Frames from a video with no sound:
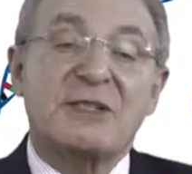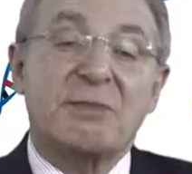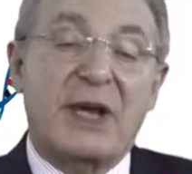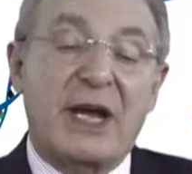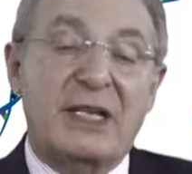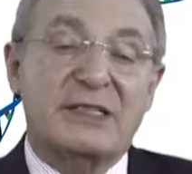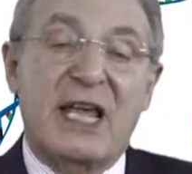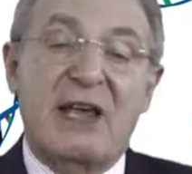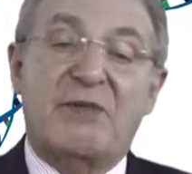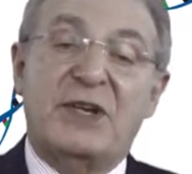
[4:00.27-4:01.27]
pairs
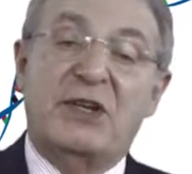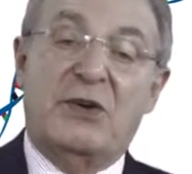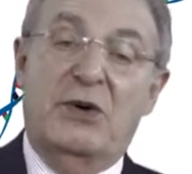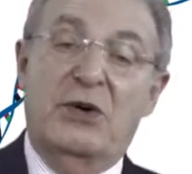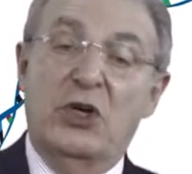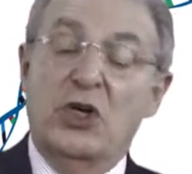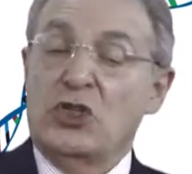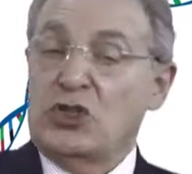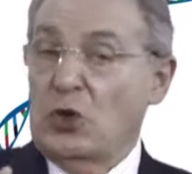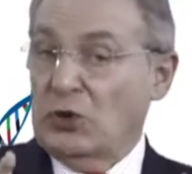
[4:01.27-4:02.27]
every year.
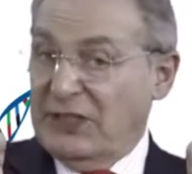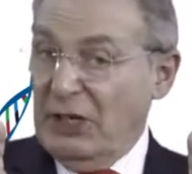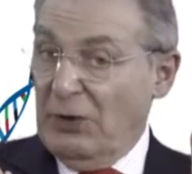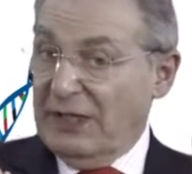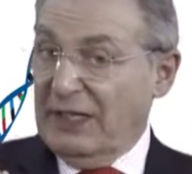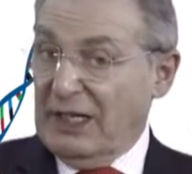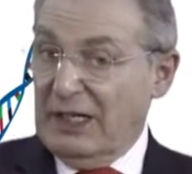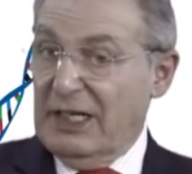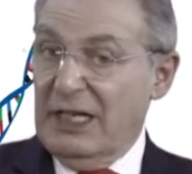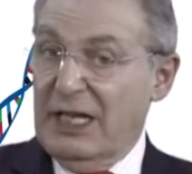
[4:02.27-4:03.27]
So
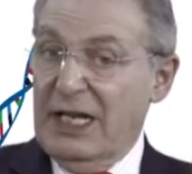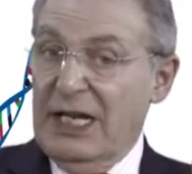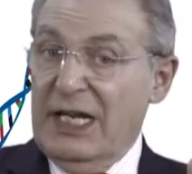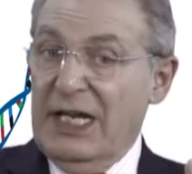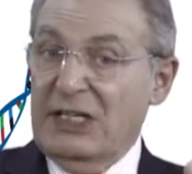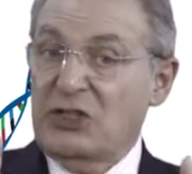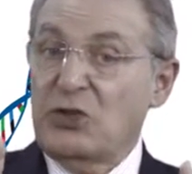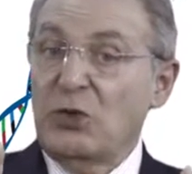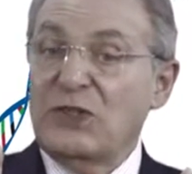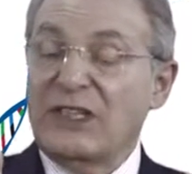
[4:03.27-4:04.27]
theoretically, it
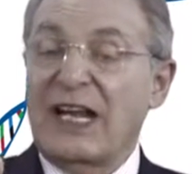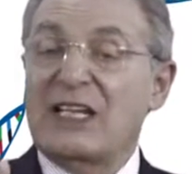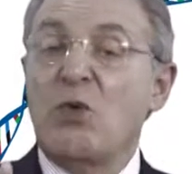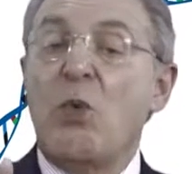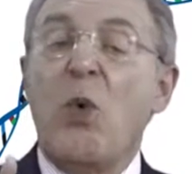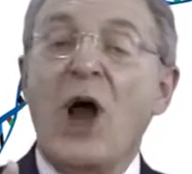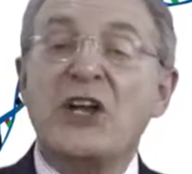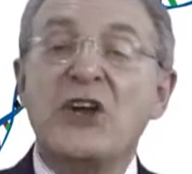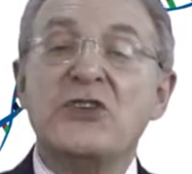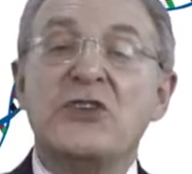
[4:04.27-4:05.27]
should take
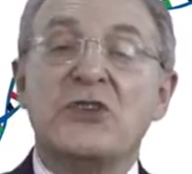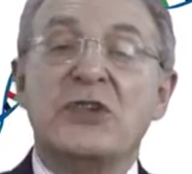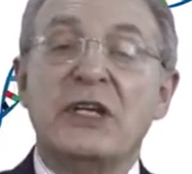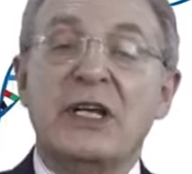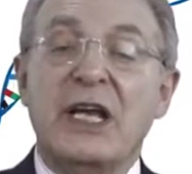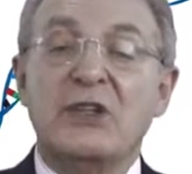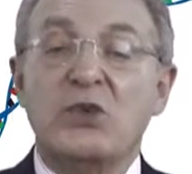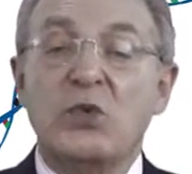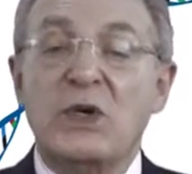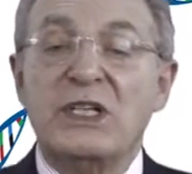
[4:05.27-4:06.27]

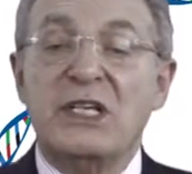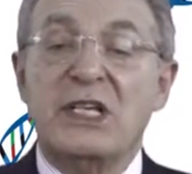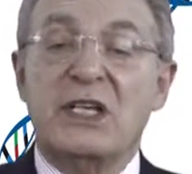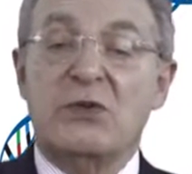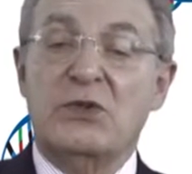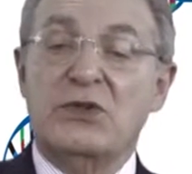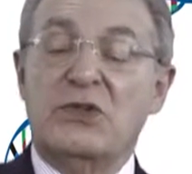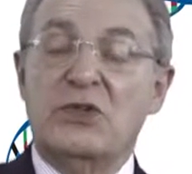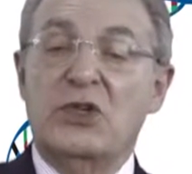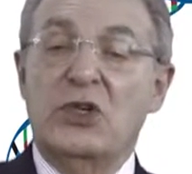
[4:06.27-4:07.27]
120
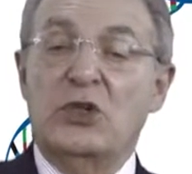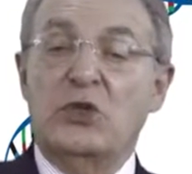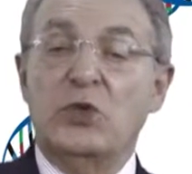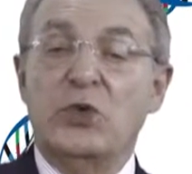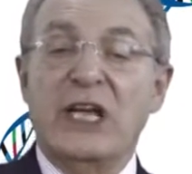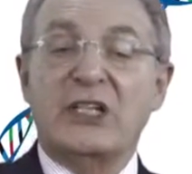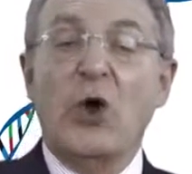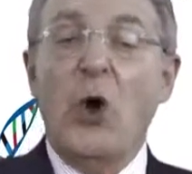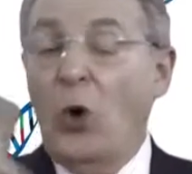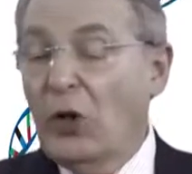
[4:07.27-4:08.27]
years to get
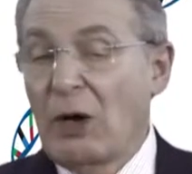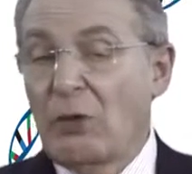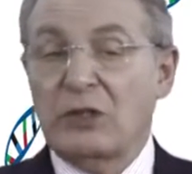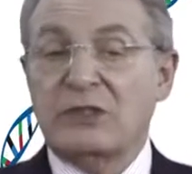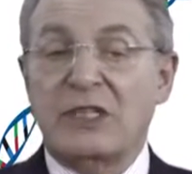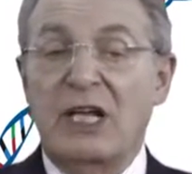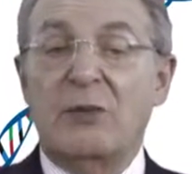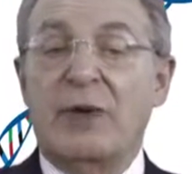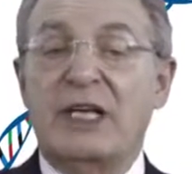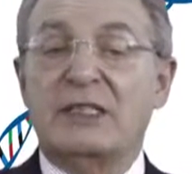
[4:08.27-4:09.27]
all our
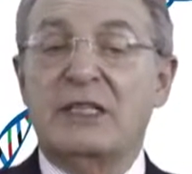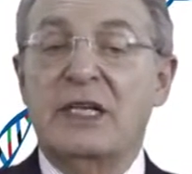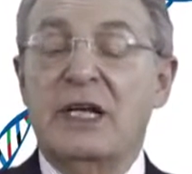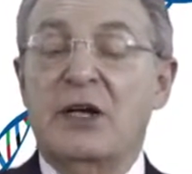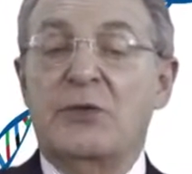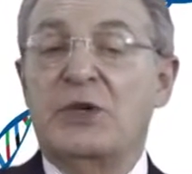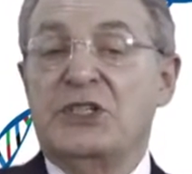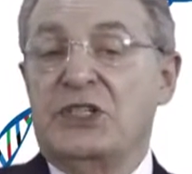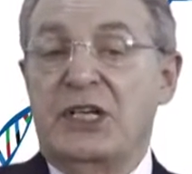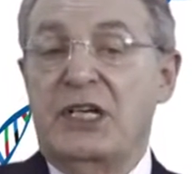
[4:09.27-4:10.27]
telomeres
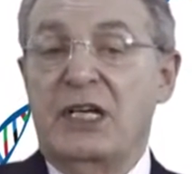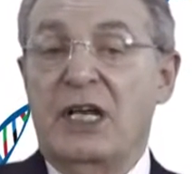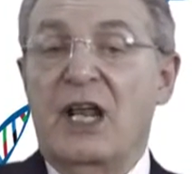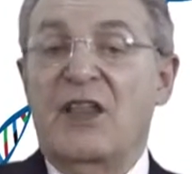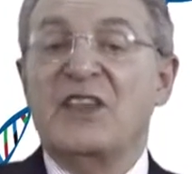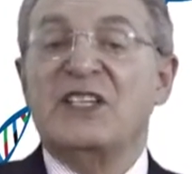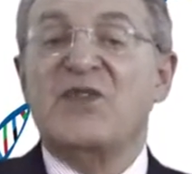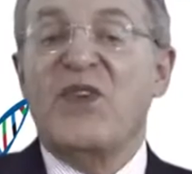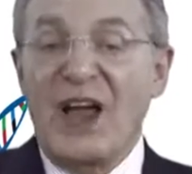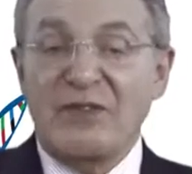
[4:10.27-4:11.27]
reaching these
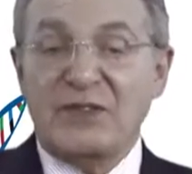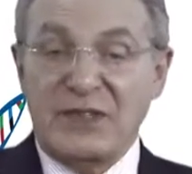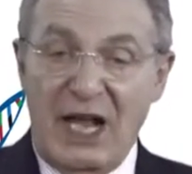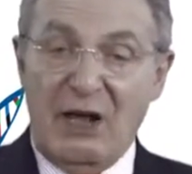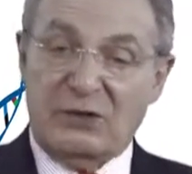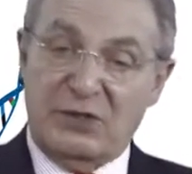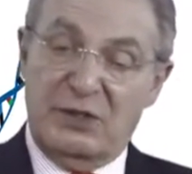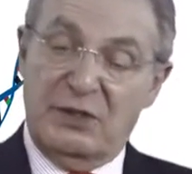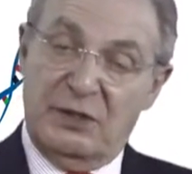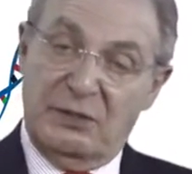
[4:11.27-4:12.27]

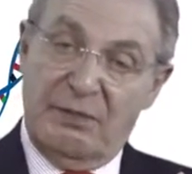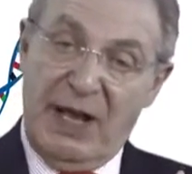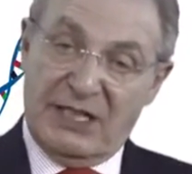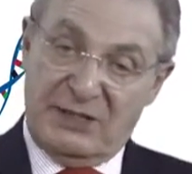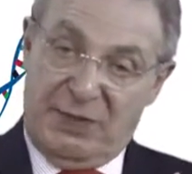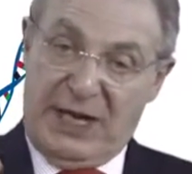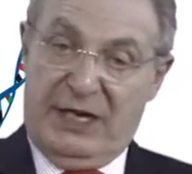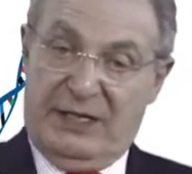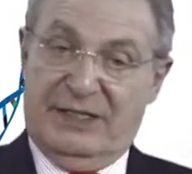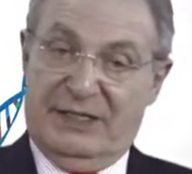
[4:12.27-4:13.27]
5,000 base
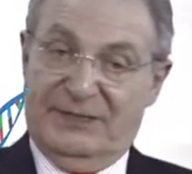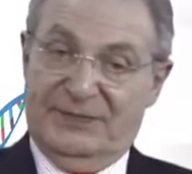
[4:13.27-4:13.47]
pairs.